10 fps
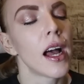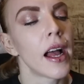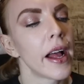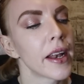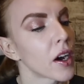
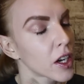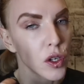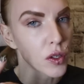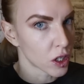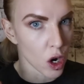And I
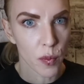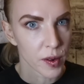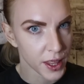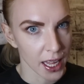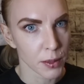couldn't cope
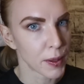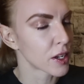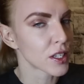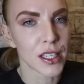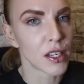with that
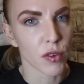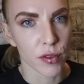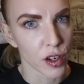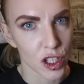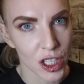because I didn't
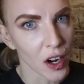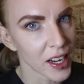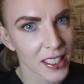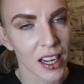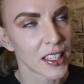reverse
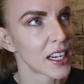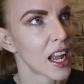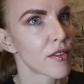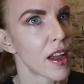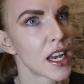diet, I
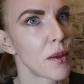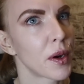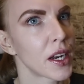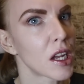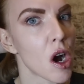didn't have
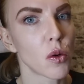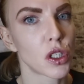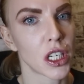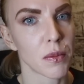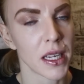anybody
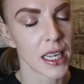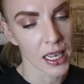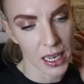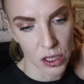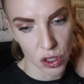coaching
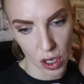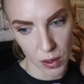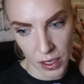me into,